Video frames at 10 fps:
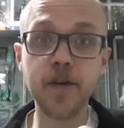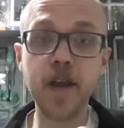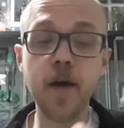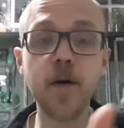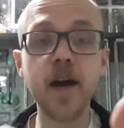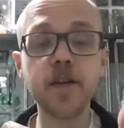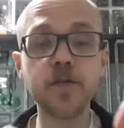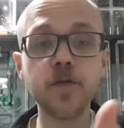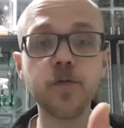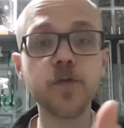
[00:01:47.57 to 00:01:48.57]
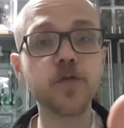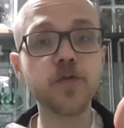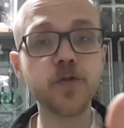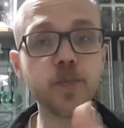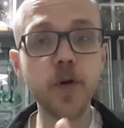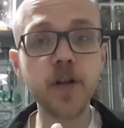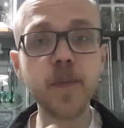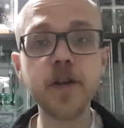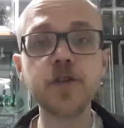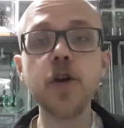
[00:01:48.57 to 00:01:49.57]
Now, I do not want to spoil
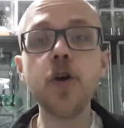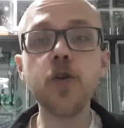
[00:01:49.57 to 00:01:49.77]
much,